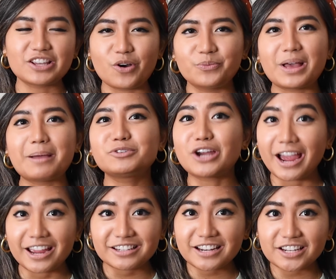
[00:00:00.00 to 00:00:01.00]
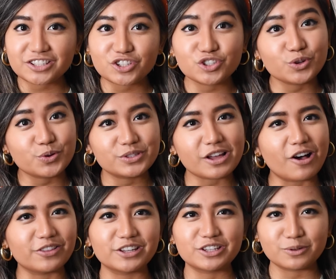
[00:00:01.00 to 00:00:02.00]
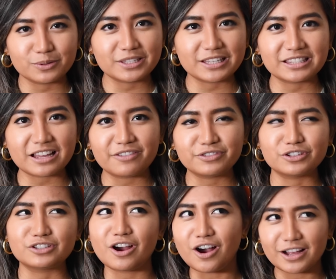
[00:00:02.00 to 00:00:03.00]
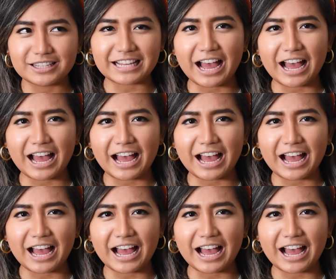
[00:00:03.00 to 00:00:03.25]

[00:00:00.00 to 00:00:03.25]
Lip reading: so I'm trying not to choose all the cutesy stuff to toss